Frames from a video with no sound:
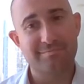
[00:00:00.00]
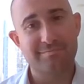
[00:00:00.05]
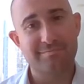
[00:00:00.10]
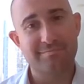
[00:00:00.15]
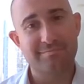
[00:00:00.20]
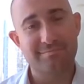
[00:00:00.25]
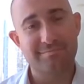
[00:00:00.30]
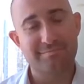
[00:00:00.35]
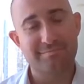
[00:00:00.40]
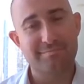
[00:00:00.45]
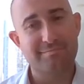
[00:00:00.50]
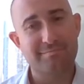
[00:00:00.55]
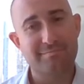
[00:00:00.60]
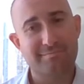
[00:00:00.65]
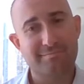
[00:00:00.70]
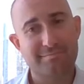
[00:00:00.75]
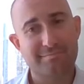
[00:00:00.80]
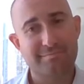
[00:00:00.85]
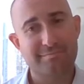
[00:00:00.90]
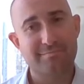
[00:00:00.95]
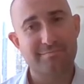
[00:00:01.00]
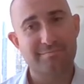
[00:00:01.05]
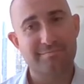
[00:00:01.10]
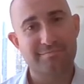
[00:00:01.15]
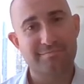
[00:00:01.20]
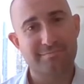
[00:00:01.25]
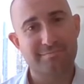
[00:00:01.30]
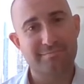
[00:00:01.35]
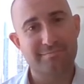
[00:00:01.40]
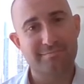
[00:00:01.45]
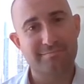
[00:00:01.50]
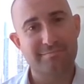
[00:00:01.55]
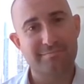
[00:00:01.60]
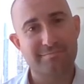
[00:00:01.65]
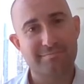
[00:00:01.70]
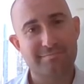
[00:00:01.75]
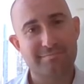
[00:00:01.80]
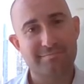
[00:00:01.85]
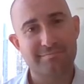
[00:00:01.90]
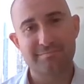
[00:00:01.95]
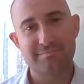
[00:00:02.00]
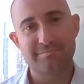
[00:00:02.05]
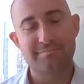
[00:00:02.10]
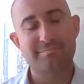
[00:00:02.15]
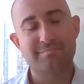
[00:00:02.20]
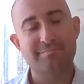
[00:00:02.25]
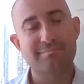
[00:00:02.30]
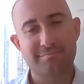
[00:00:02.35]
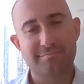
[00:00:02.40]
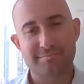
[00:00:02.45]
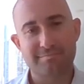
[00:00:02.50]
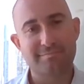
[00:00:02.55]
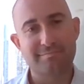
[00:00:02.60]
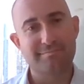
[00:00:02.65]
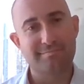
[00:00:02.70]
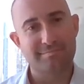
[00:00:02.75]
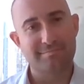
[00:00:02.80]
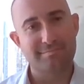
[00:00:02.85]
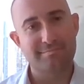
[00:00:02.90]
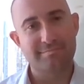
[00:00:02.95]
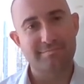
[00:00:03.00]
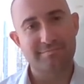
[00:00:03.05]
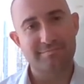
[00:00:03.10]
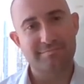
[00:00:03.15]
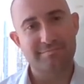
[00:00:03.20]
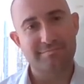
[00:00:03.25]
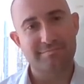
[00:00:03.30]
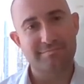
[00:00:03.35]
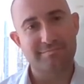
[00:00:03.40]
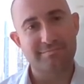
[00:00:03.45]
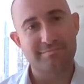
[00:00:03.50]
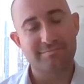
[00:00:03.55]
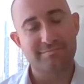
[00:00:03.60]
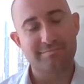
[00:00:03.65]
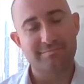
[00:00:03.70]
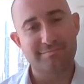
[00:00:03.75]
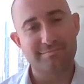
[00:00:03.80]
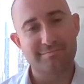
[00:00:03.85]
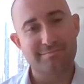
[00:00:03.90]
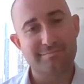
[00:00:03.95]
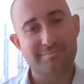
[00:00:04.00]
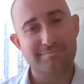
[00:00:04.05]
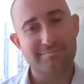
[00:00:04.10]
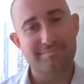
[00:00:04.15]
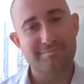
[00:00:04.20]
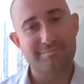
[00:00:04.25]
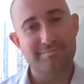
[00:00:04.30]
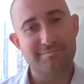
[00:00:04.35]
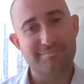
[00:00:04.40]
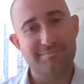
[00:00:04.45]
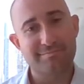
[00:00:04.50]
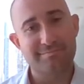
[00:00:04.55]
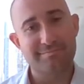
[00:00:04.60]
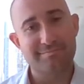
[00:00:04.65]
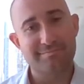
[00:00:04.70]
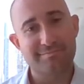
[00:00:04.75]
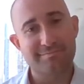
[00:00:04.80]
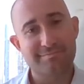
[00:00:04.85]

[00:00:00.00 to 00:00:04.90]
No words are spoken by the person on screen.